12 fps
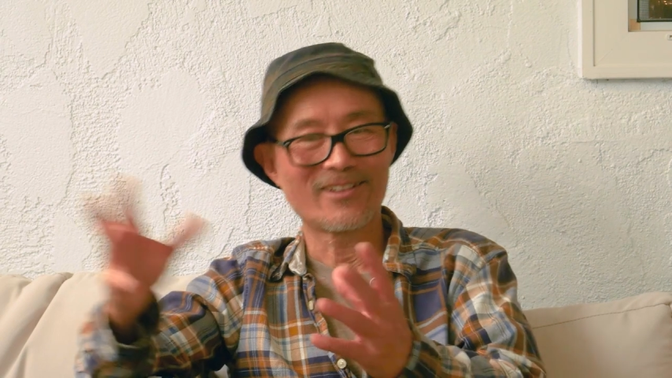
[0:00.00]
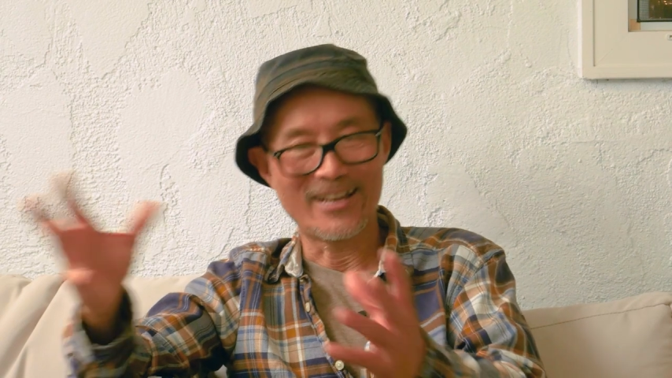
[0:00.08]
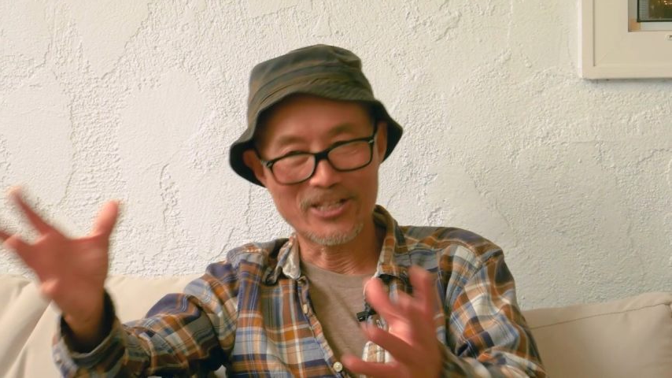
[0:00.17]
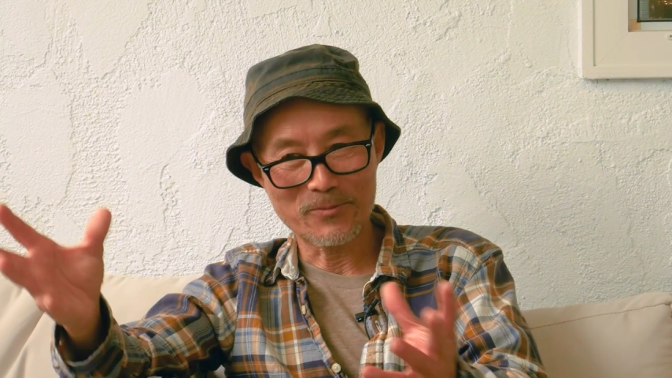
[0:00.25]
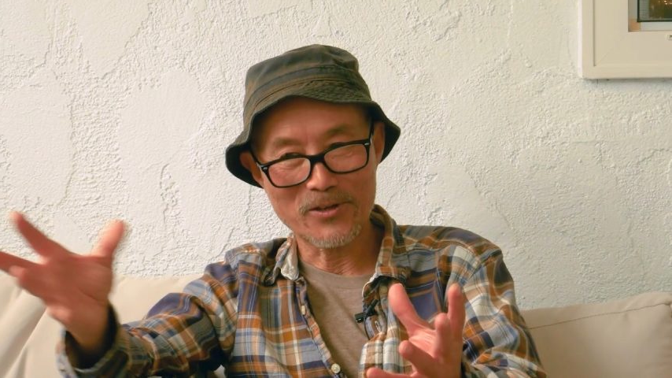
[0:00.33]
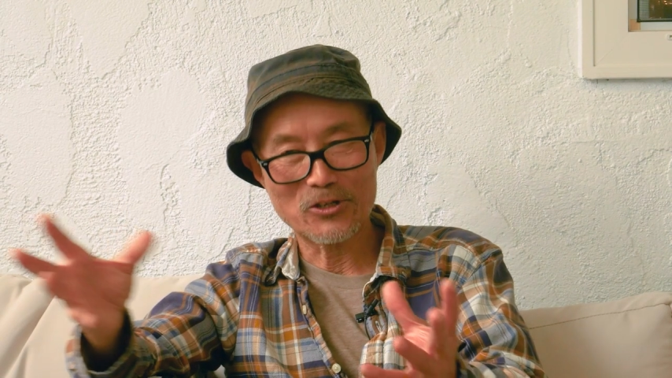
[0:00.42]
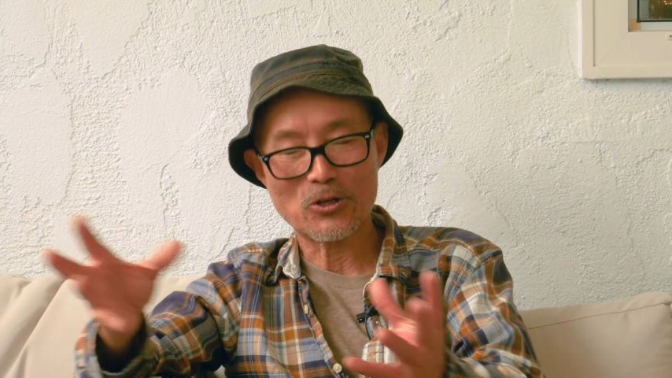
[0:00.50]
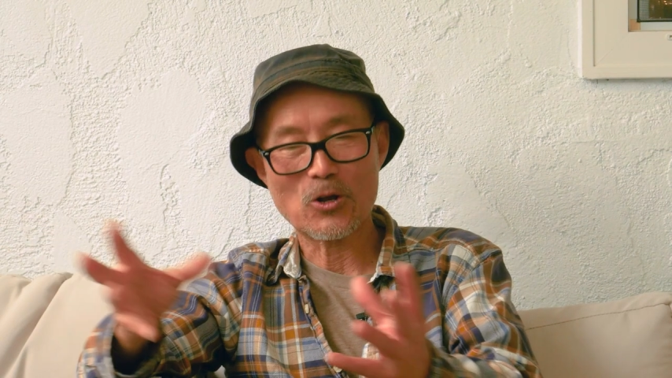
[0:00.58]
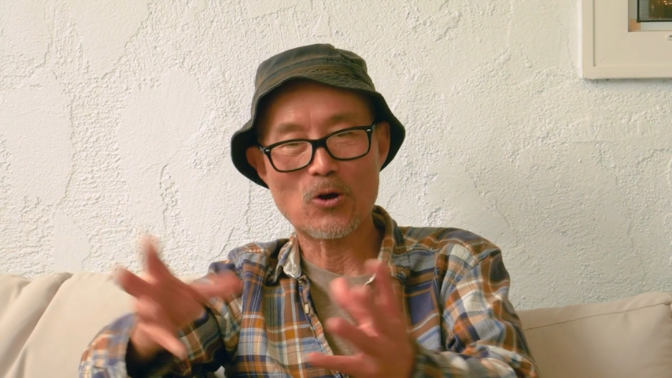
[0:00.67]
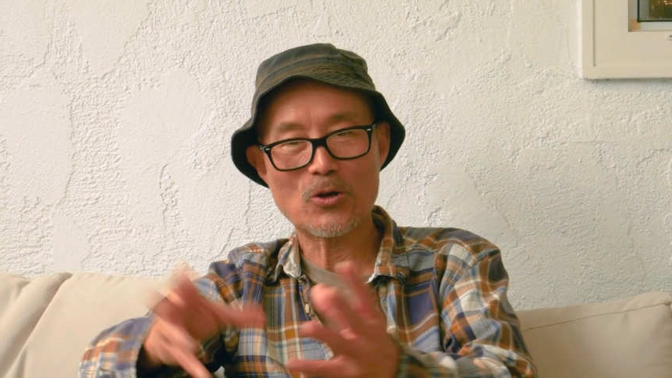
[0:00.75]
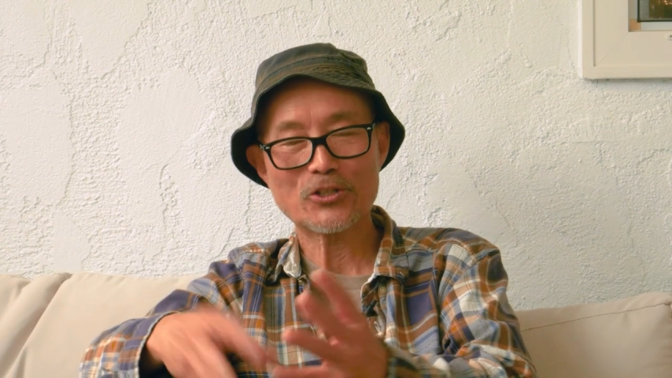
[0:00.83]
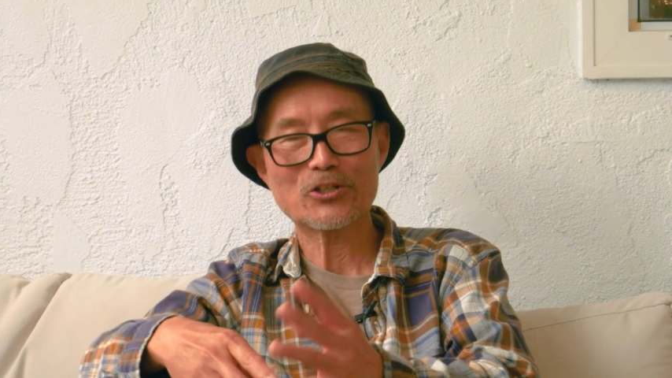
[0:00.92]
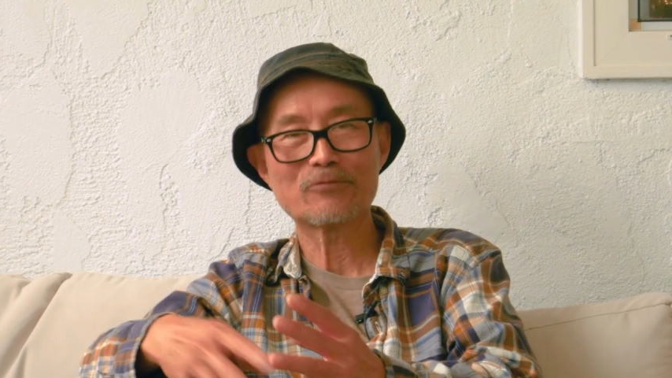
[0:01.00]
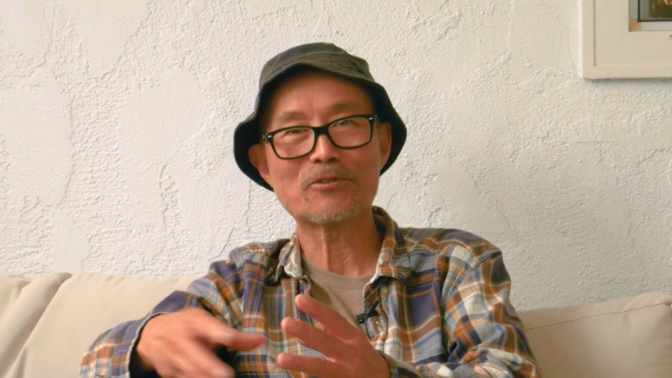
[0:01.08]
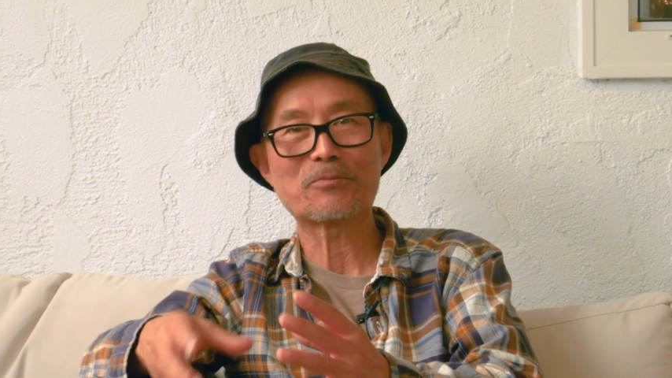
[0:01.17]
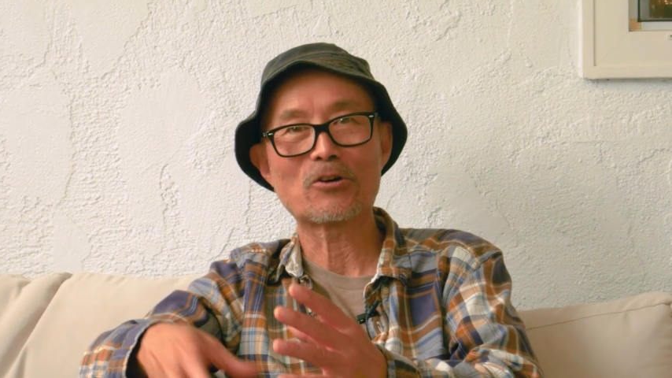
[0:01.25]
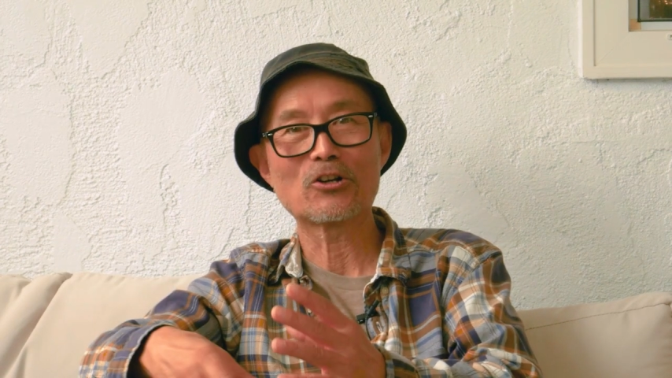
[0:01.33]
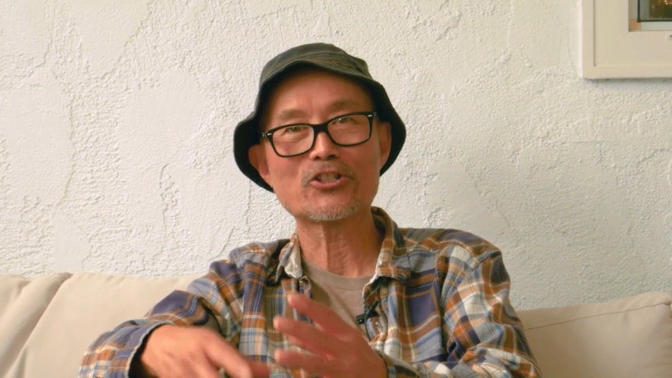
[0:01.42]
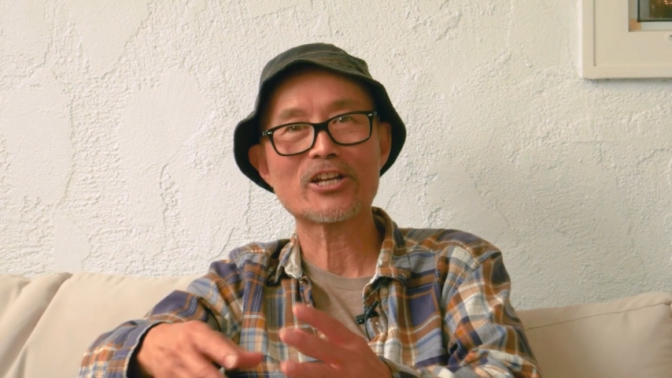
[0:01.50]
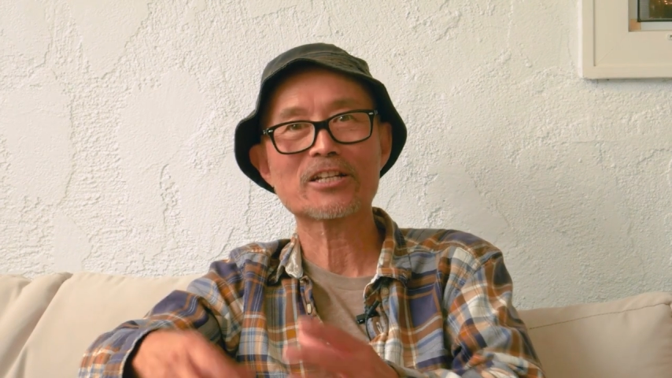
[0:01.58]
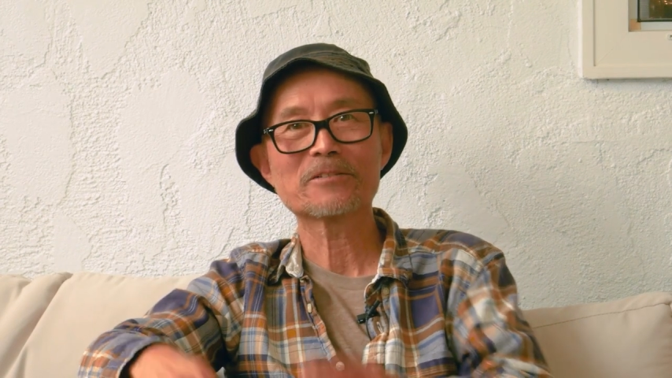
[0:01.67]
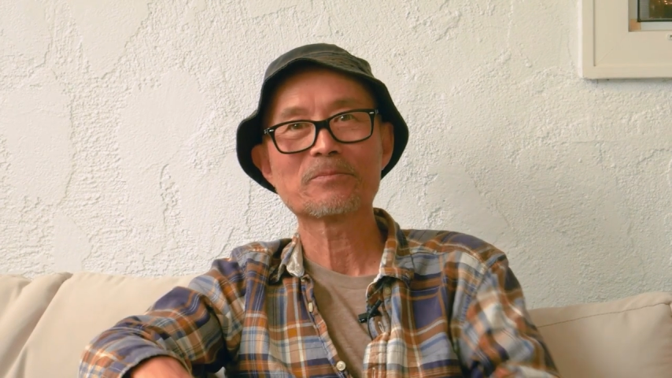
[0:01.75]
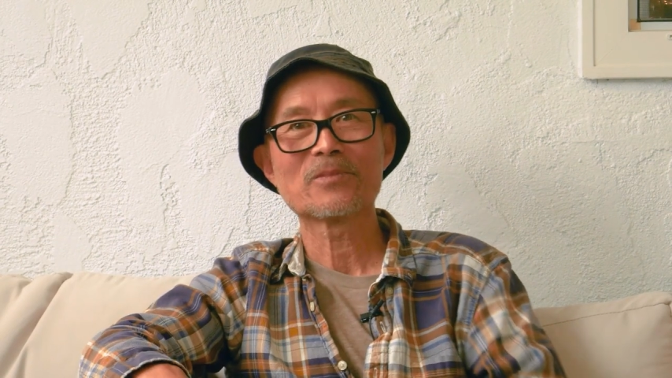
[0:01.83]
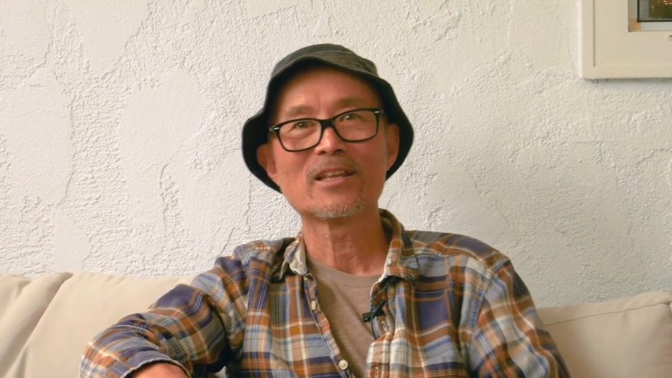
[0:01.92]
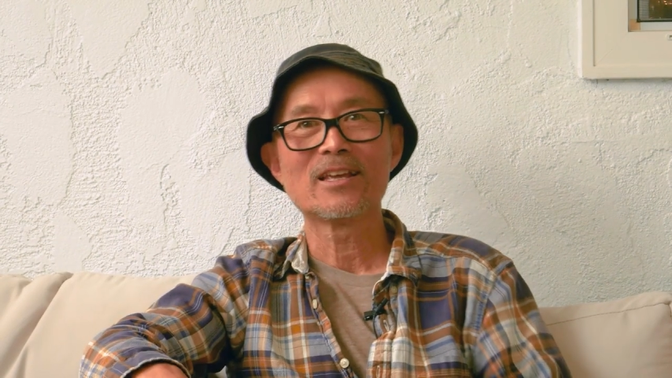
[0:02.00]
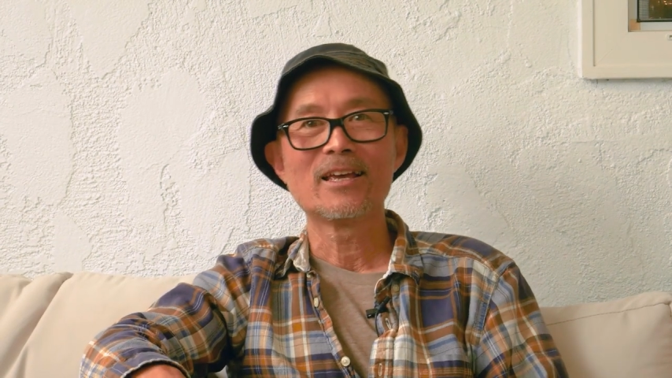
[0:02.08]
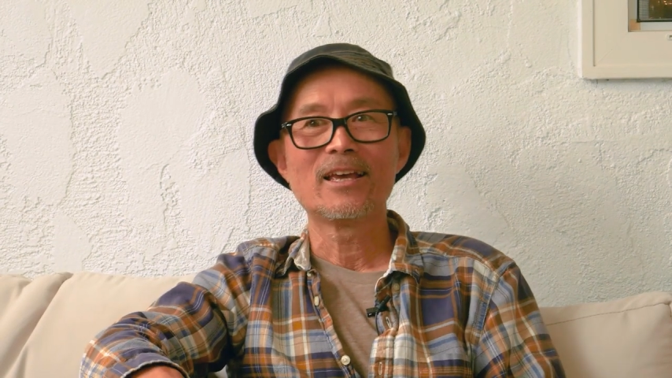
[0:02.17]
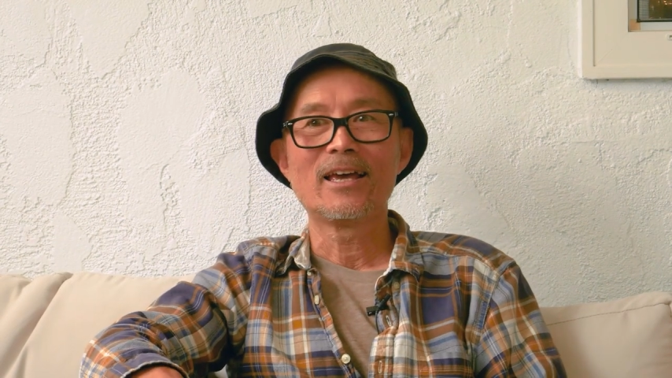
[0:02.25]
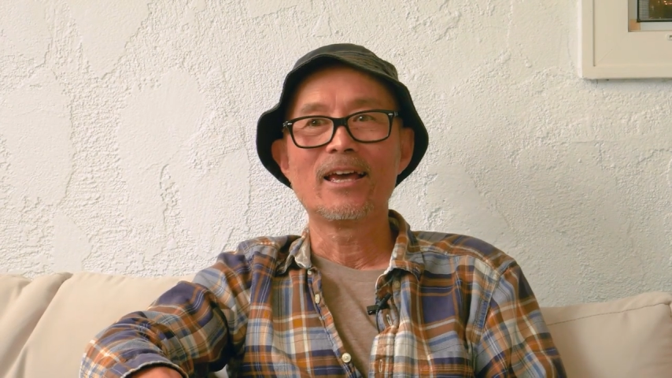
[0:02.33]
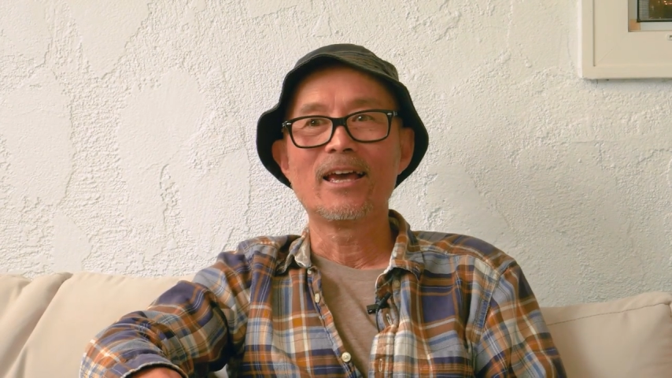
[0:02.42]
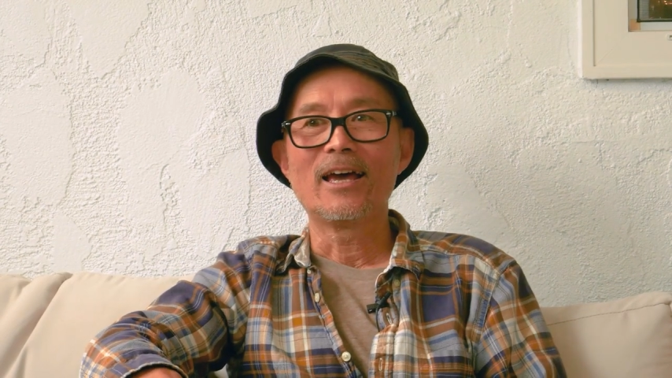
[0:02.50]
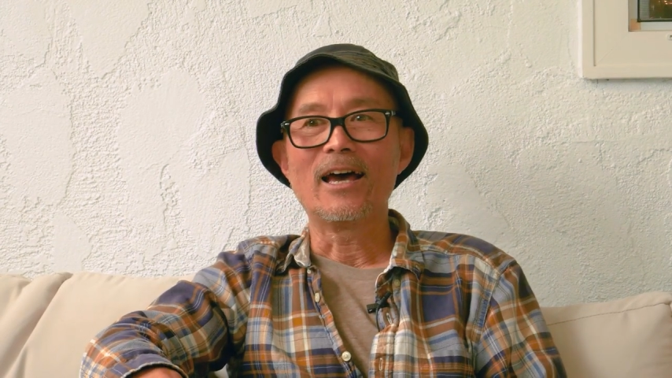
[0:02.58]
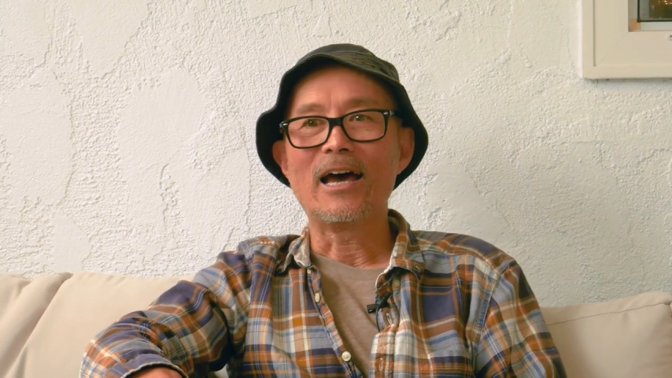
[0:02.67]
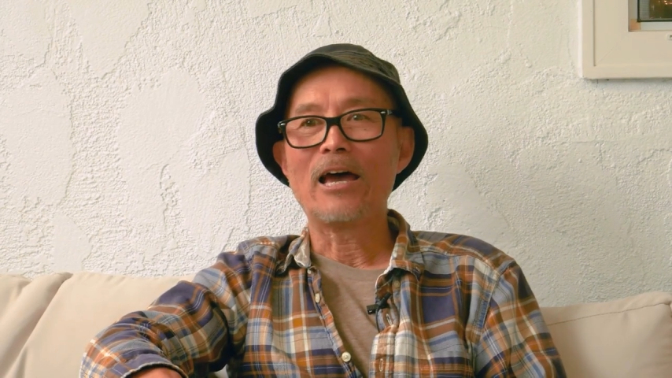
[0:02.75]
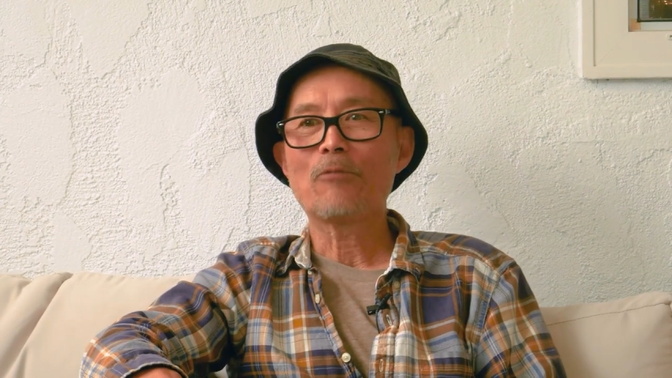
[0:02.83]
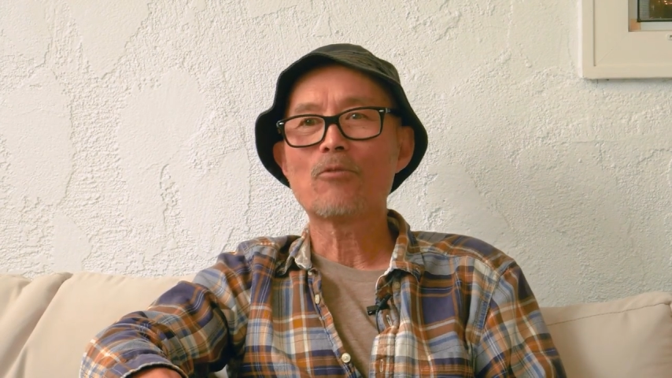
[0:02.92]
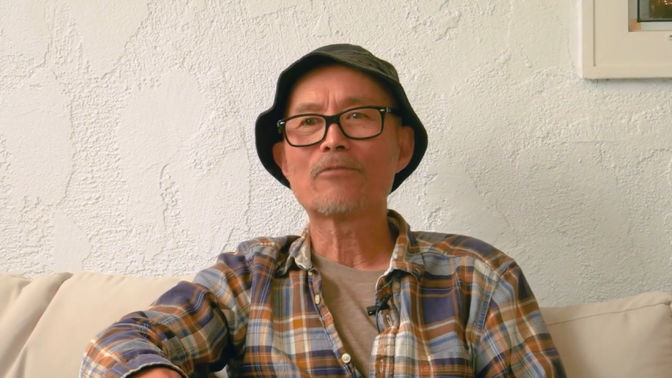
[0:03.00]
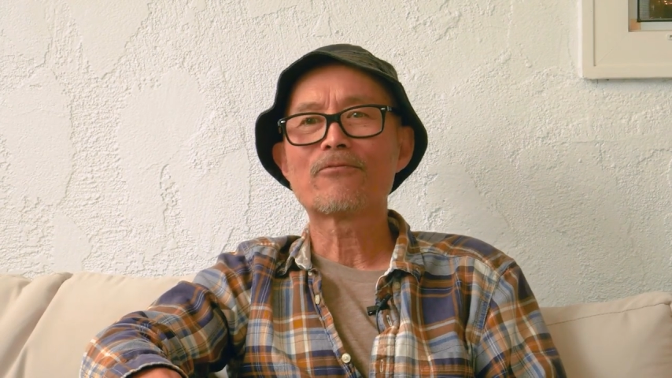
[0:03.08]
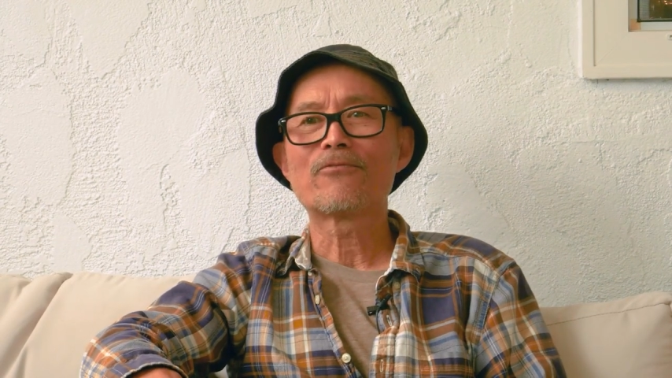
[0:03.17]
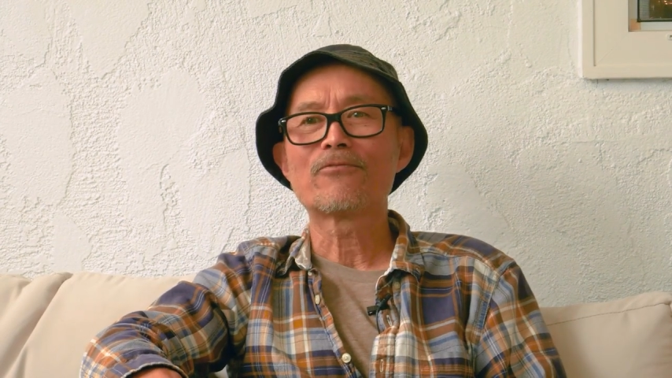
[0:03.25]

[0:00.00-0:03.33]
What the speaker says: the cost of a project. I was